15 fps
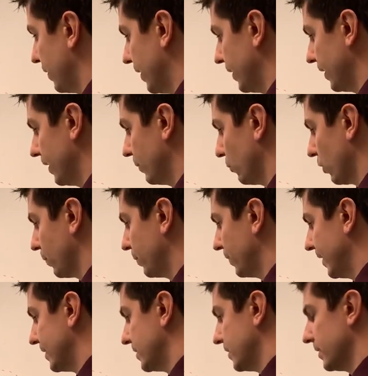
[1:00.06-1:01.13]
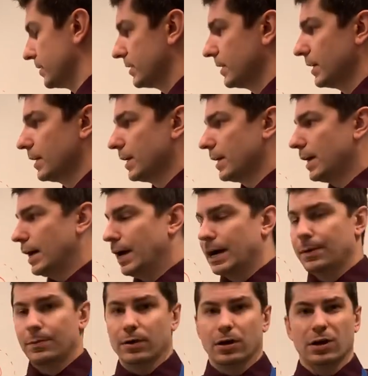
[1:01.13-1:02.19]
but in more places.
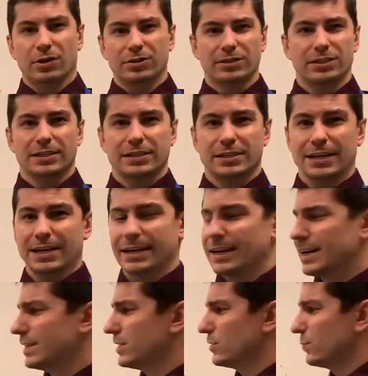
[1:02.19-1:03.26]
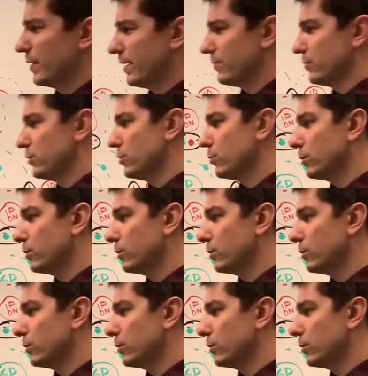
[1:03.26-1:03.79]
All this is saying, guys, is we have 2